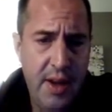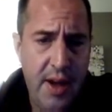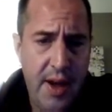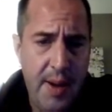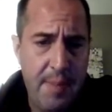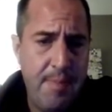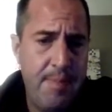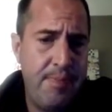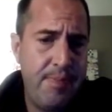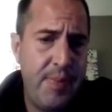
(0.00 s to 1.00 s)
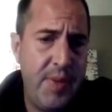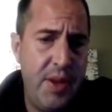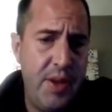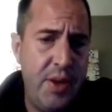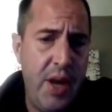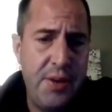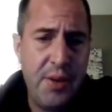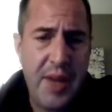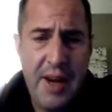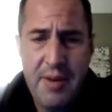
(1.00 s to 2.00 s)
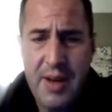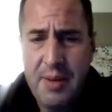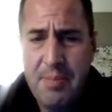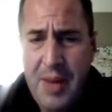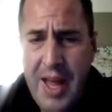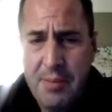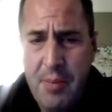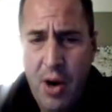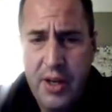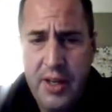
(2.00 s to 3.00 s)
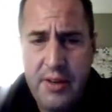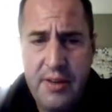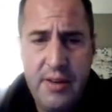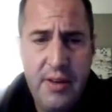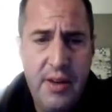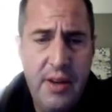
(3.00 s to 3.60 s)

You can also get black markets.